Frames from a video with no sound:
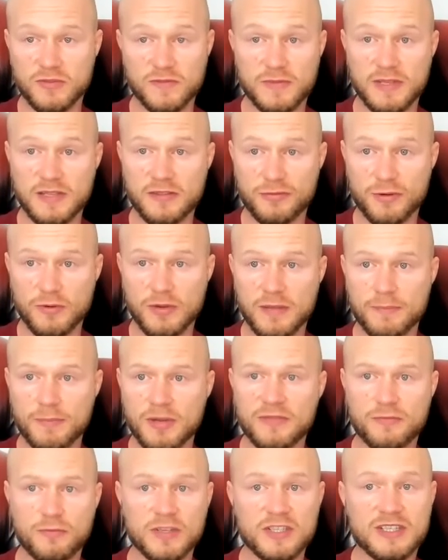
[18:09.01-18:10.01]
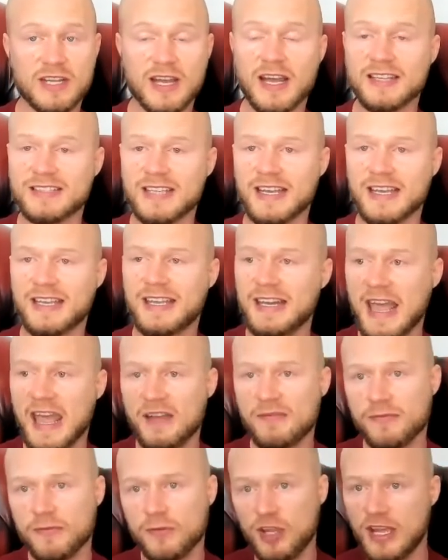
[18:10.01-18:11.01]
We've been through it. But if we start attacking
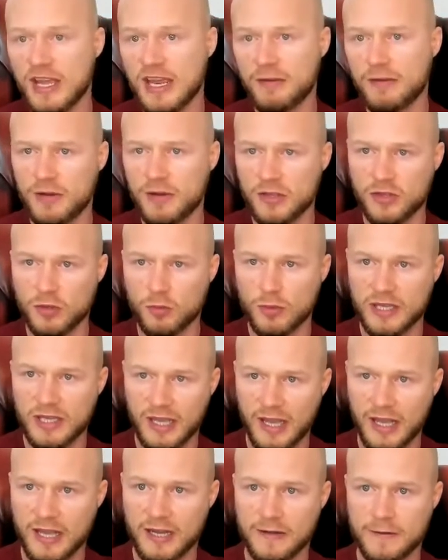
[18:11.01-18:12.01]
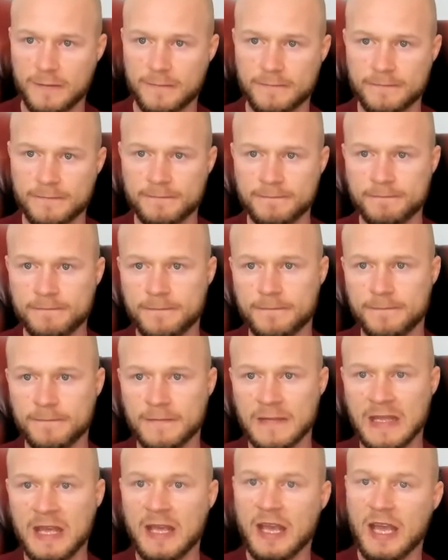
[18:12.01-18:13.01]
every area that we can
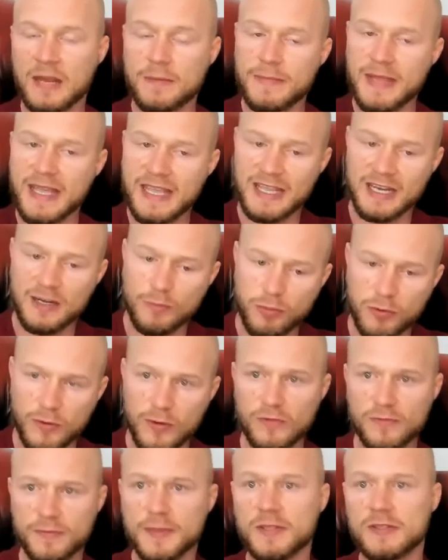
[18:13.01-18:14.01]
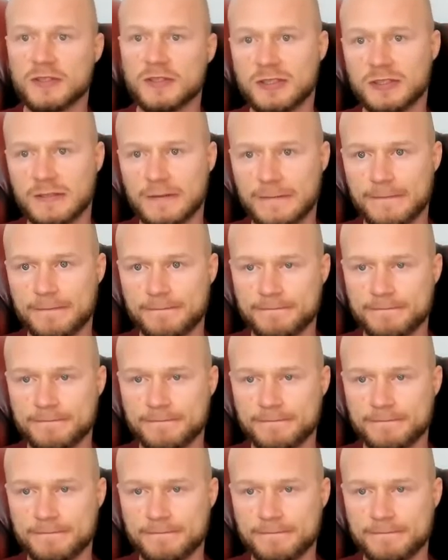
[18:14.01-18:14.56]
and making improvements,